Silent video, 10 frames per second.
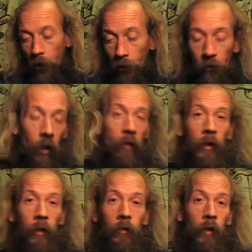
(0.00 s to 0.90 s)
Because there
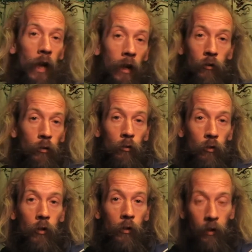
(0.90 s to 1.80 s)
is an actual
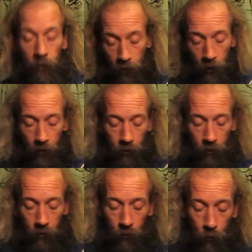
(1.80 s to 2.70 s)
truth, isn't there?
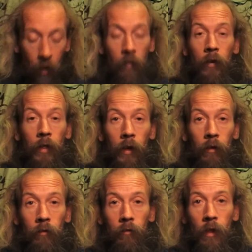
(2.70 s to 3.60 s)
To everything,
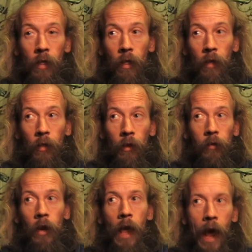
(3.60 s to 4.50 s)

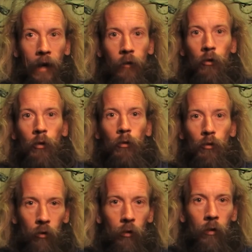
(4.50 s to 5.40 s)
there's an actual
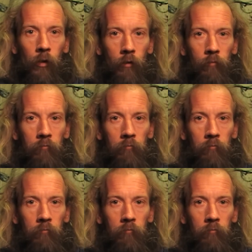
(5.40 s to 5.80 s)
truth.